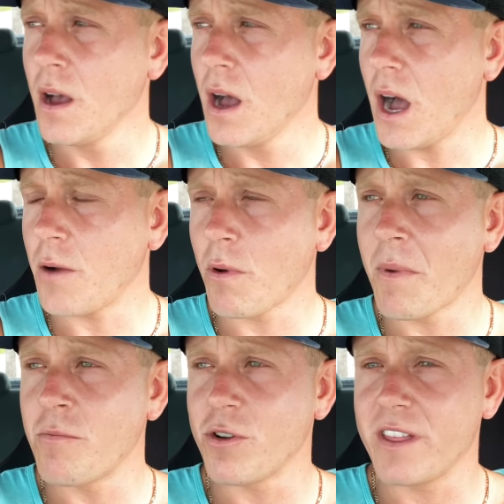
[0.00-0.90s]
I
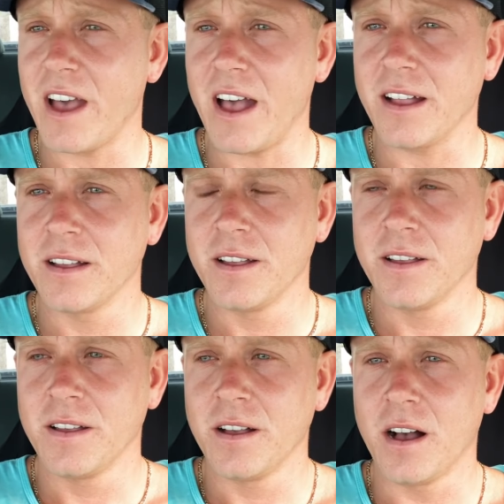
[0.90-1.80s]
remember that
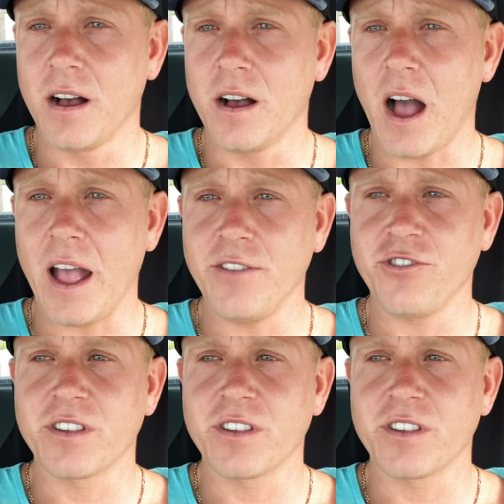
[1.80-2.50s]
I had just